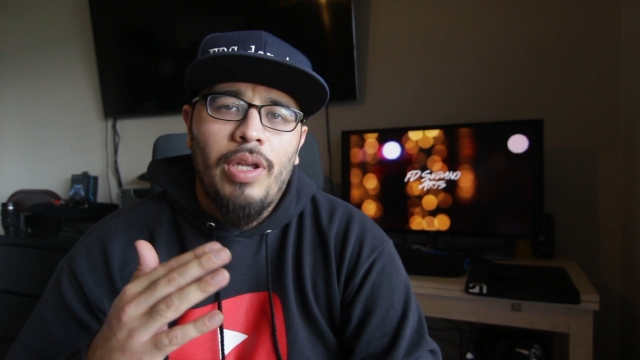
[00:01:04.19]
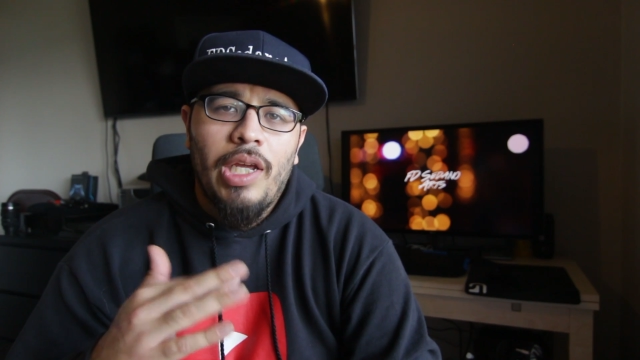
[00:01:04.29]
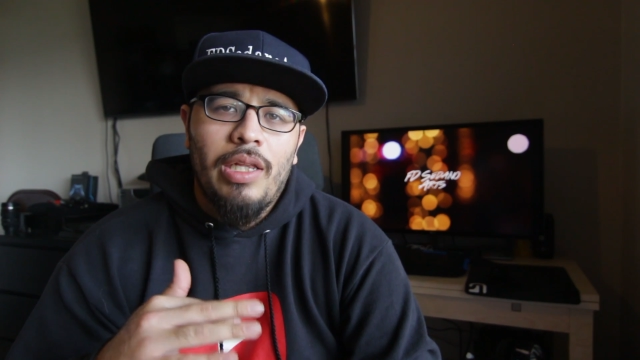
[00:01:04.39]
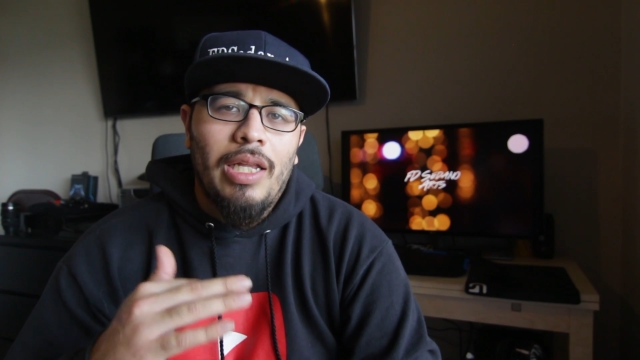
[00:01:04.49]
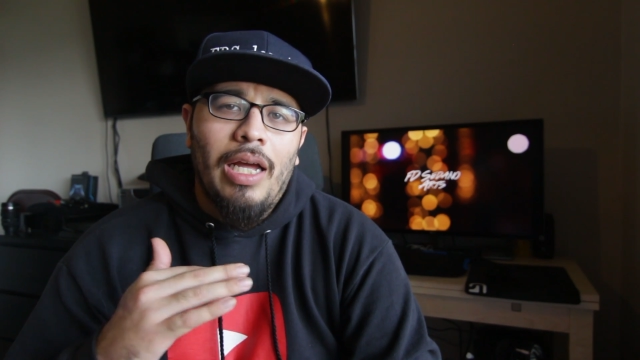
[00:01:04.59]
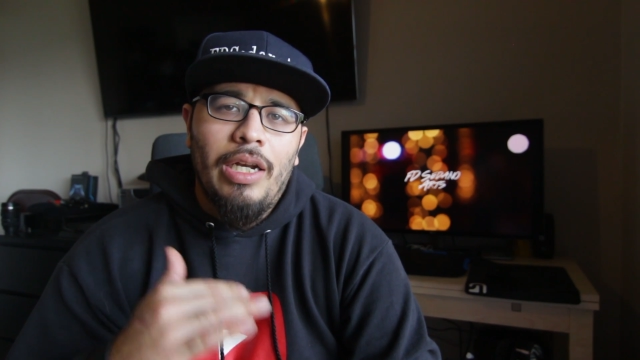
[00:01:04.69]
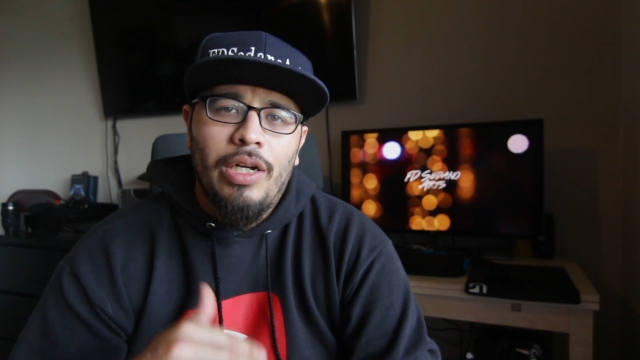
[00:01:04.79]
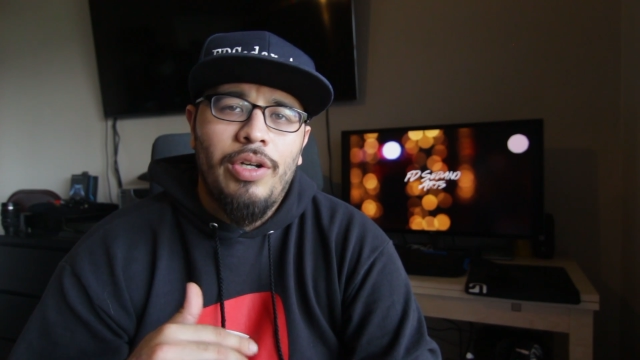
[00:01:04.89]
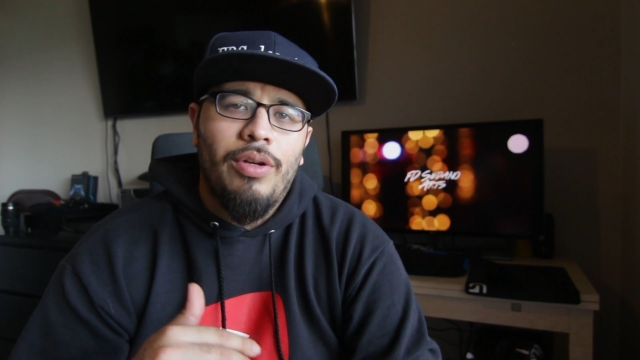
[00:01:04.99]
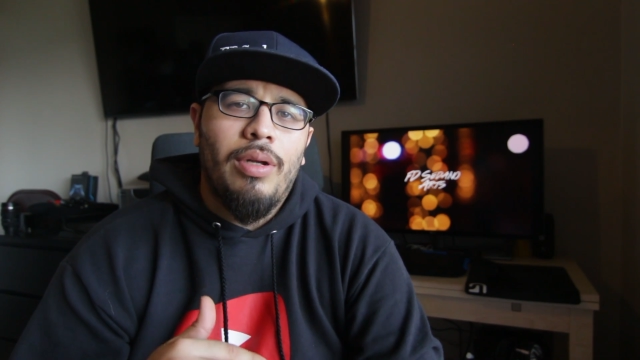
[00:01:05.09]
it, not
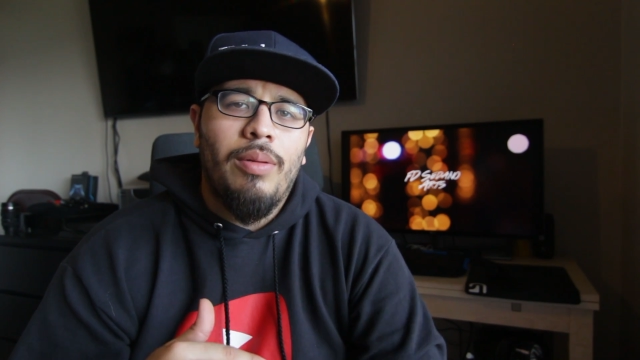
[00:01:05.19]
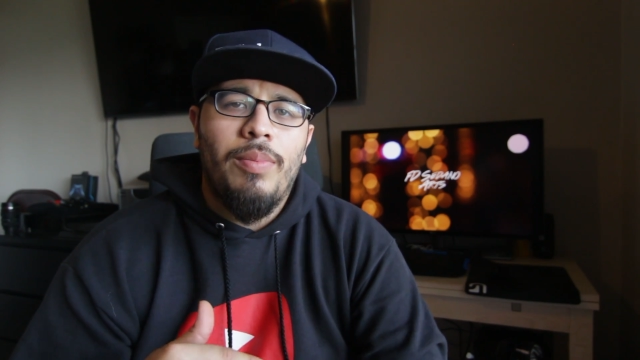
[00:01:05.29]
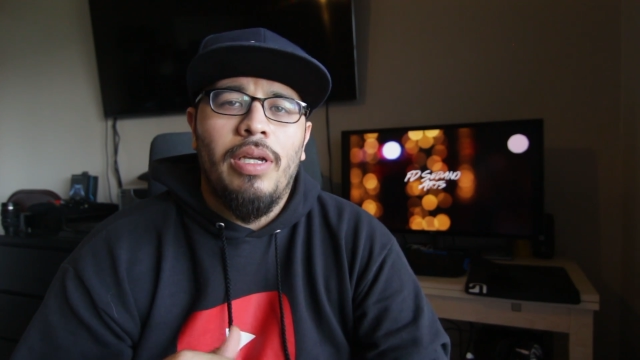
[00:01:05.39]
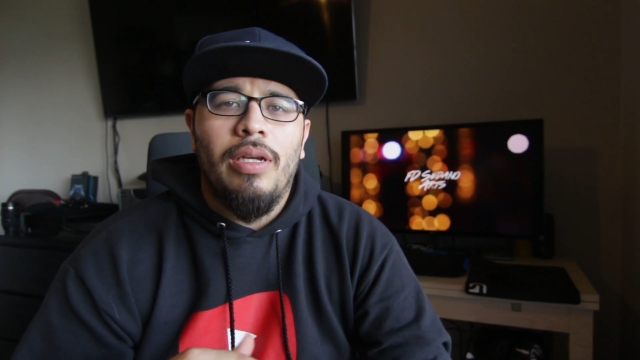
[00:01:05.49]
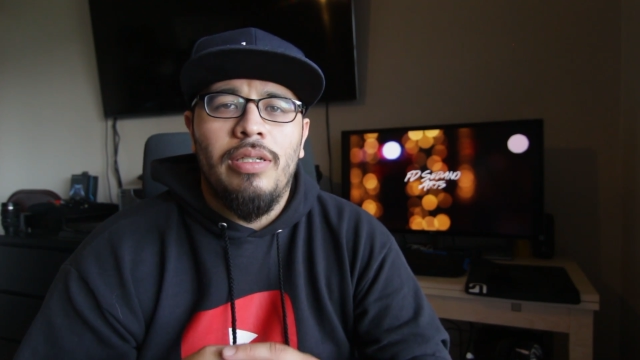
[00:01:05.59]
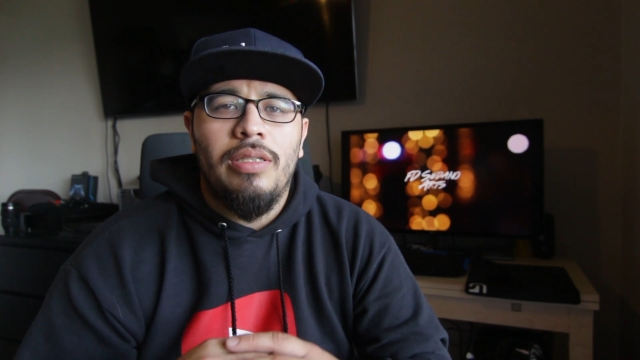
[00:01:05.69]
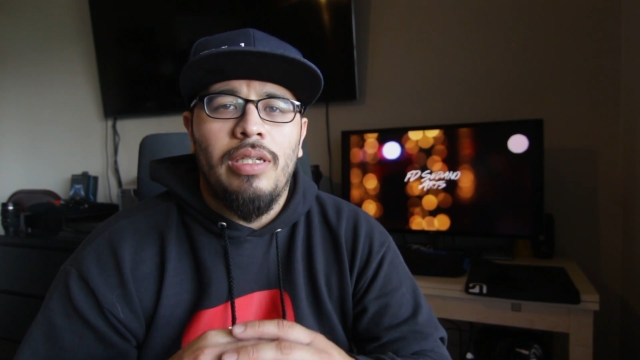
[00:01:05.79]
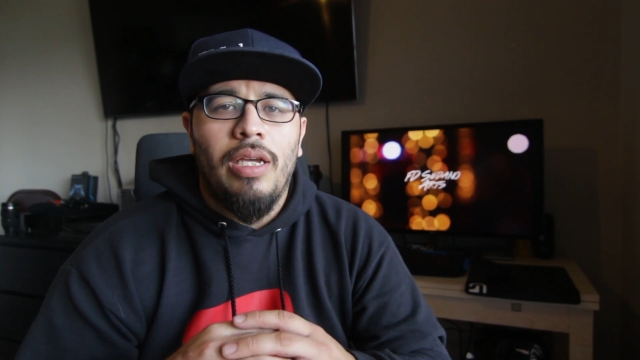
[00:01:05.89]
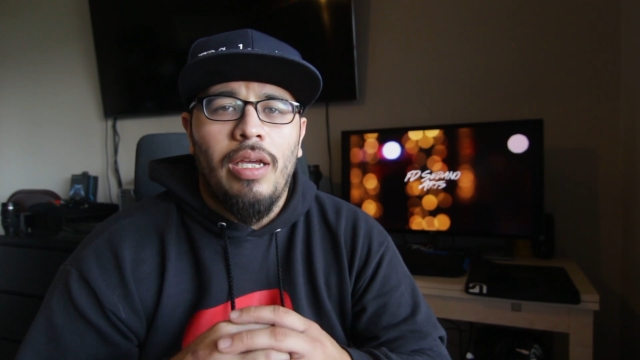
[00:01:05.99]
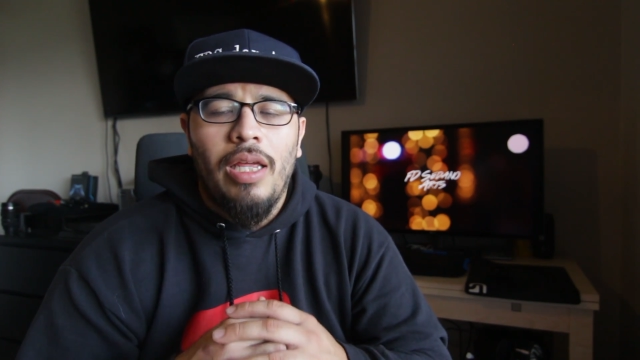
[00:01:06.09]
under it,
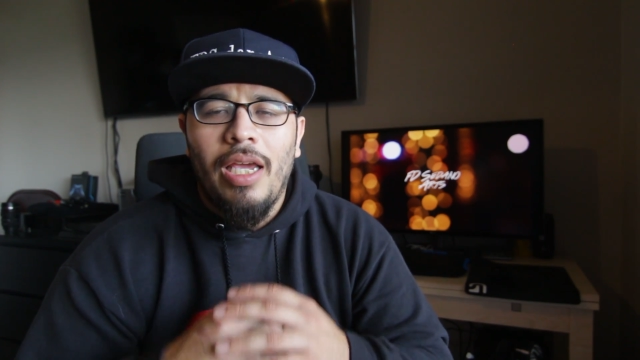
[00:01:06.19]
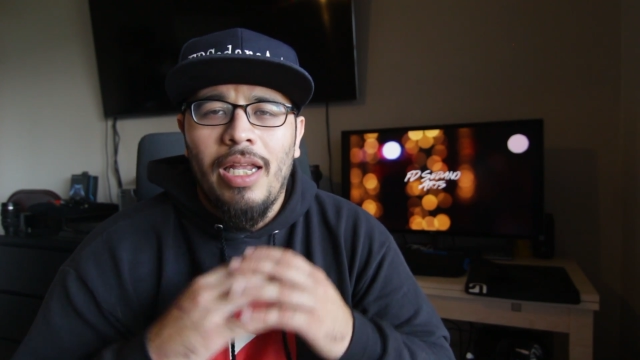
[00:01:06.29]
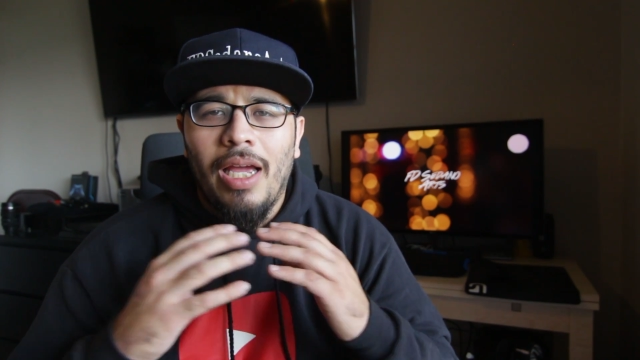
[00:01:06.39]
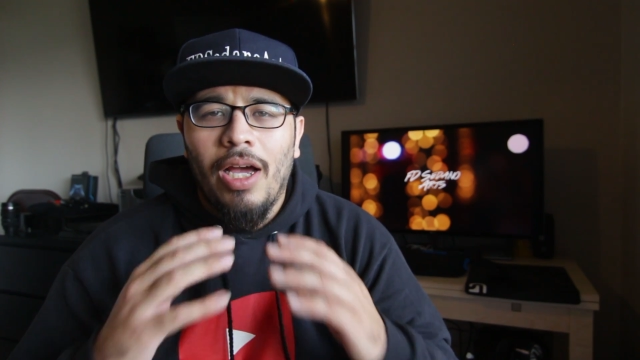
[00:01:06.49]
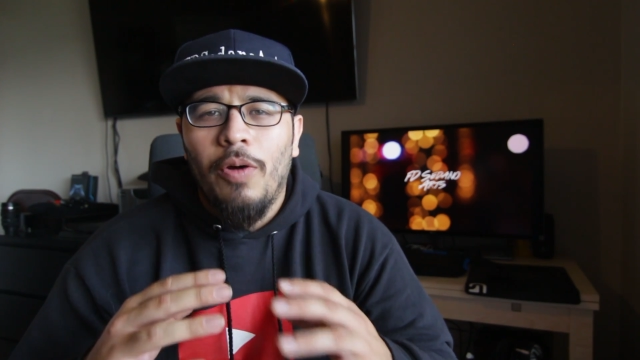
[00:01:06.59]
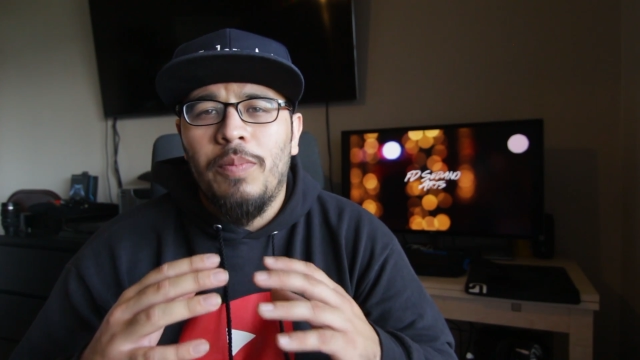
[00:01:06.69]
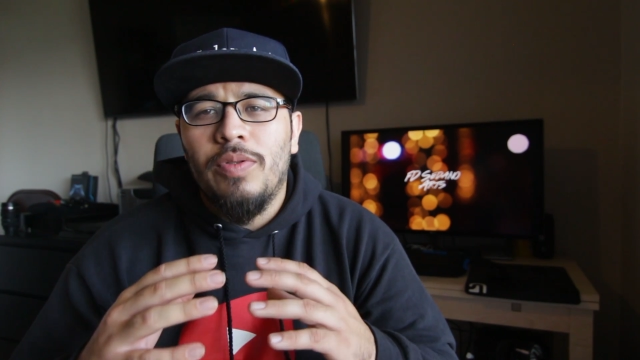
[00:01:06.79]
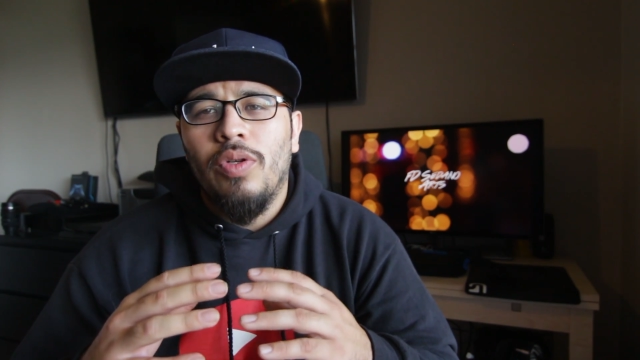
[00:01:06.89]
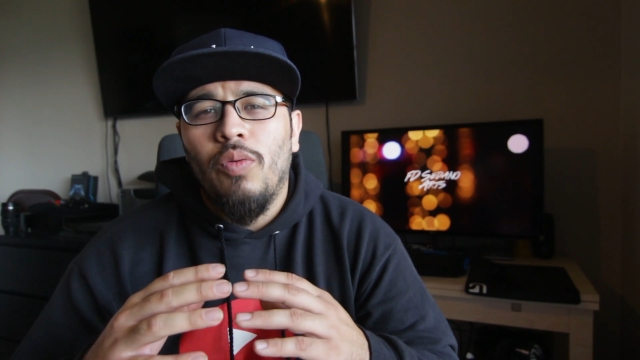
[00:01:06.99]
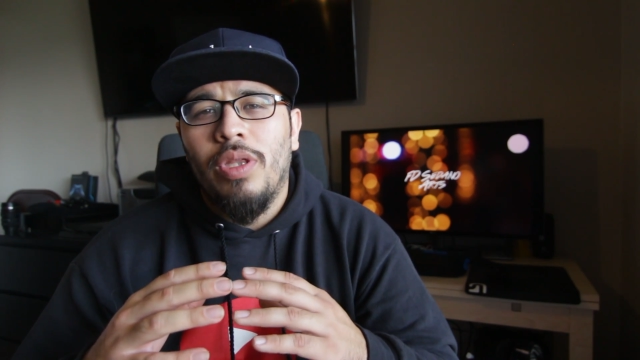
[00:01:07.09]
because it
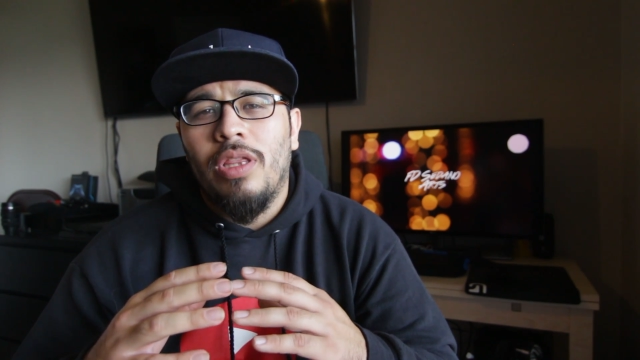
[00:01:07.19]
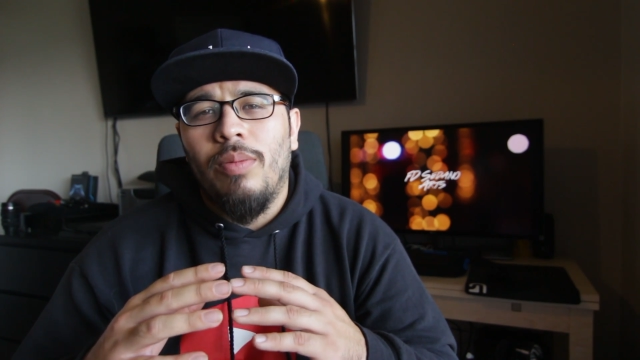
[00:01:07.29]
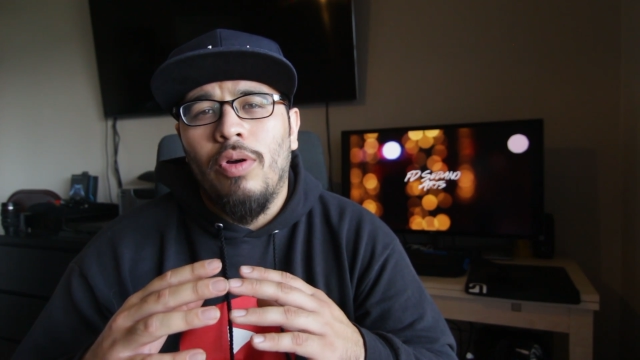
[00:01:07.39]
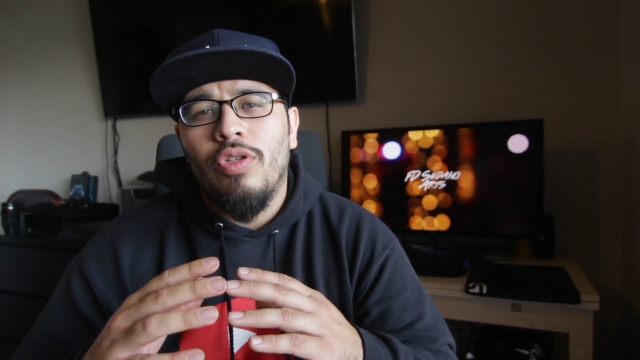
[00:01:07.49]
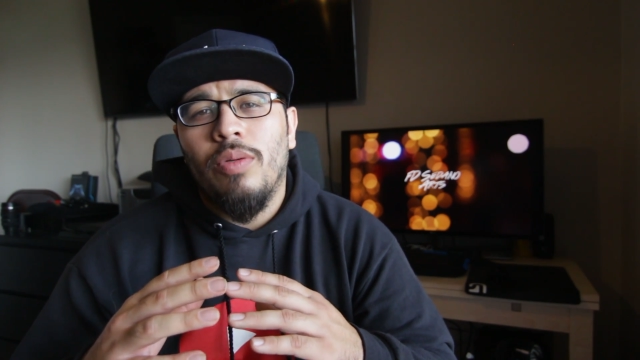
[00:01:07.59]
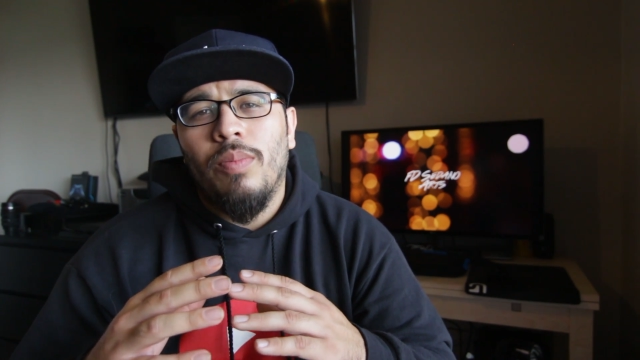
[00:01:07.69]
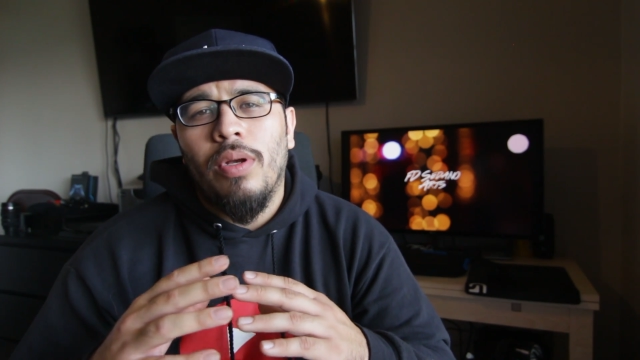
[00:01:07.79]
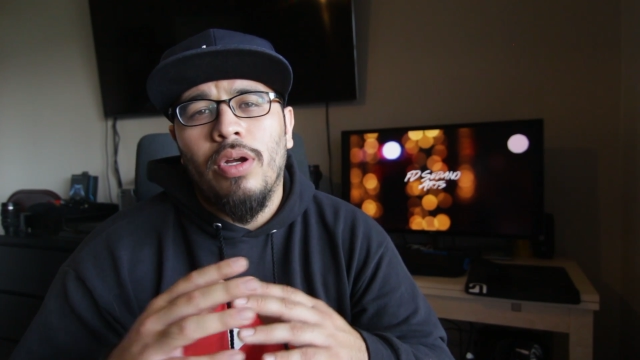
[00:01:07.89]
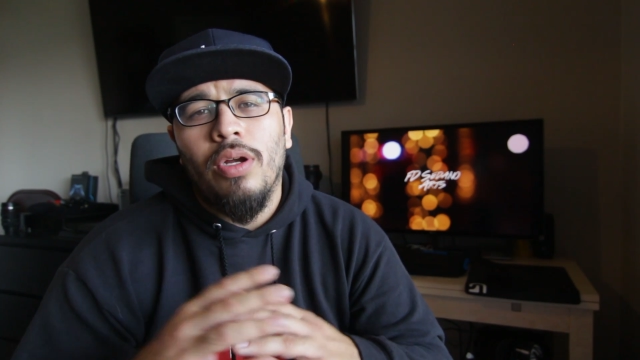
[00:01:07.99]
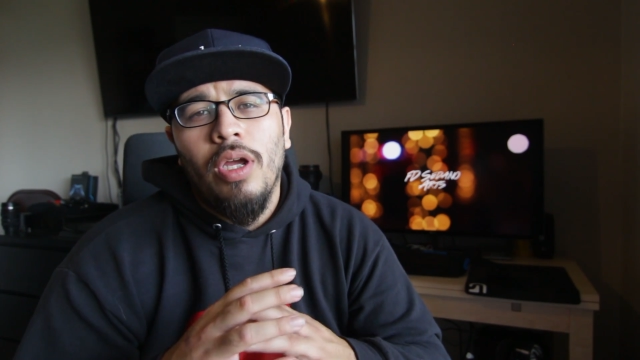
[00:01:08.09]
helps with the motion
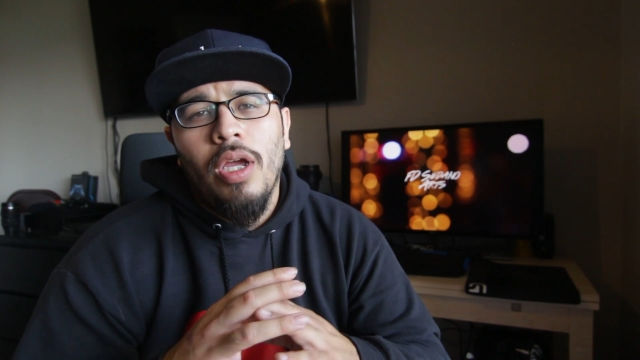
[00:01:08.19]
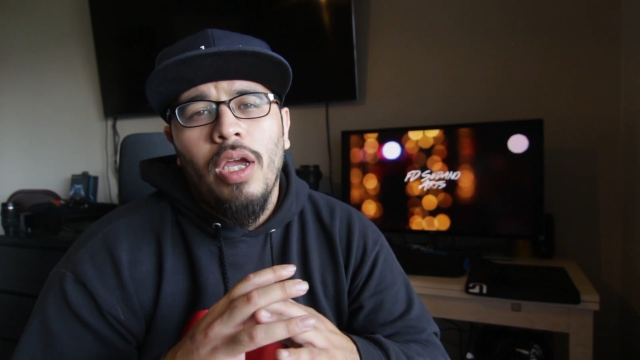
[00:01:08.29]
blur.